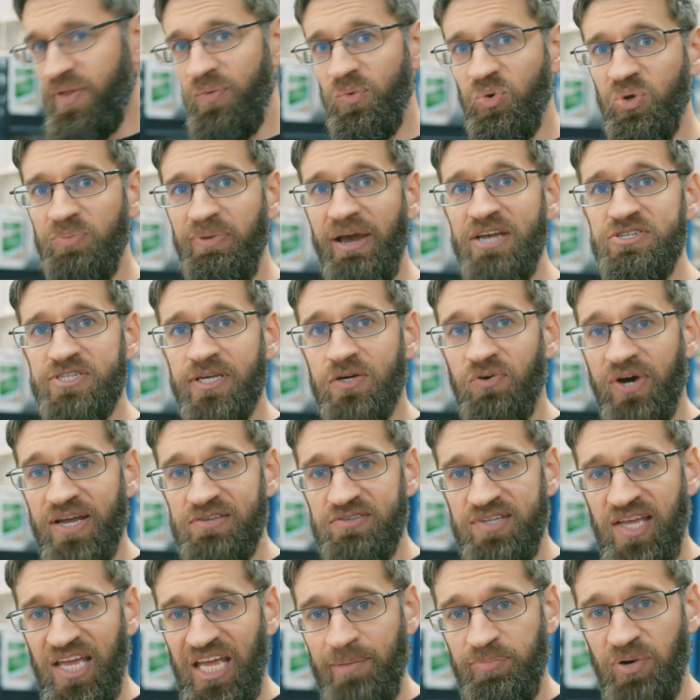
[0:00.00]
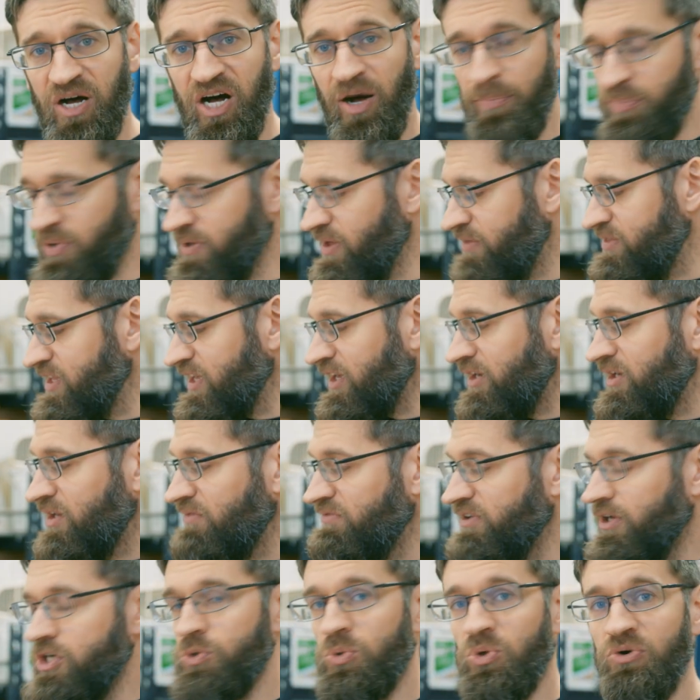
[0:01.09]
We basically tape up the
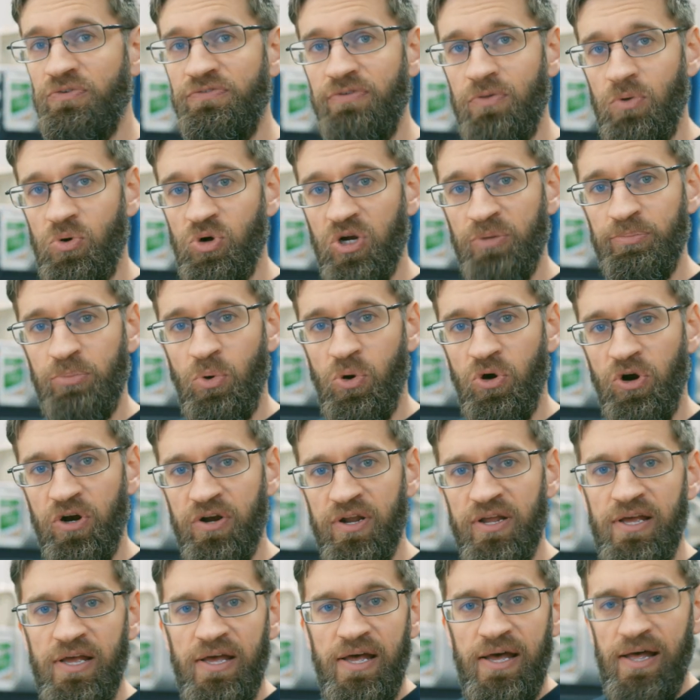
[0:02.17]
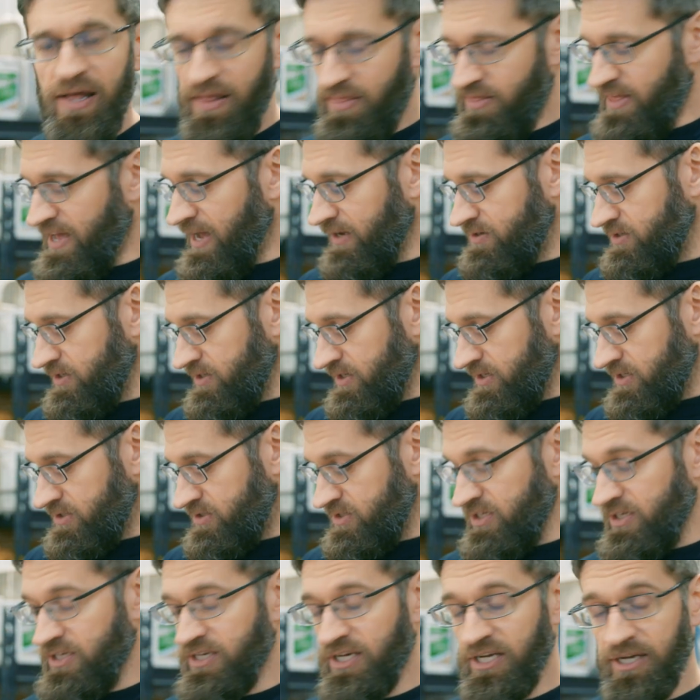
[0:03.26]
individual floorboard that is
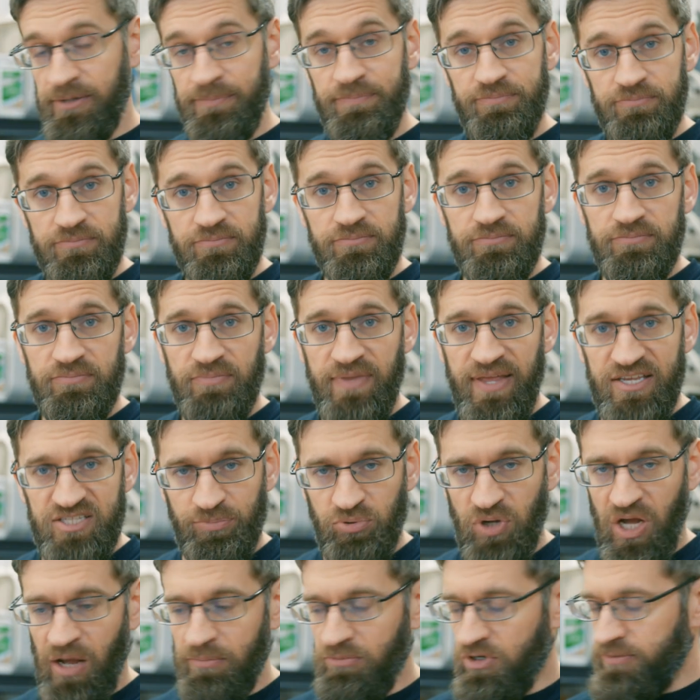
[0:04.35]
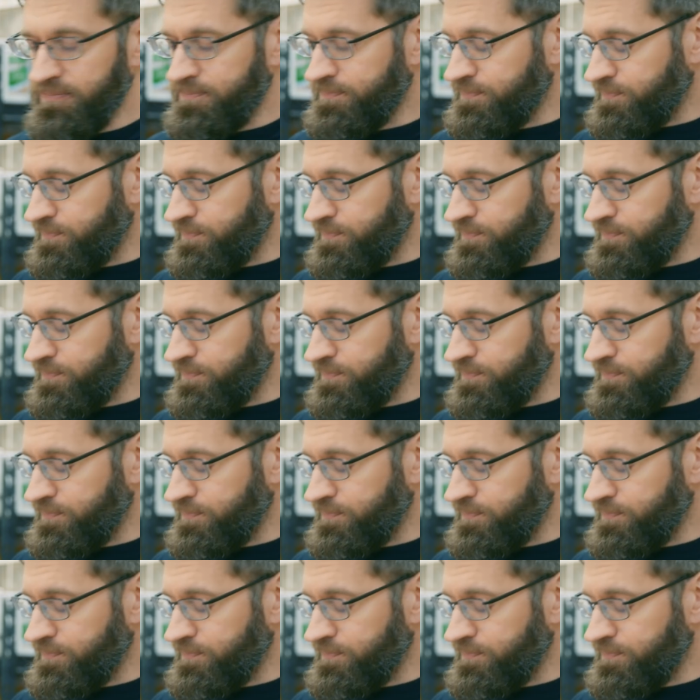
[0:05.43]
has a problem.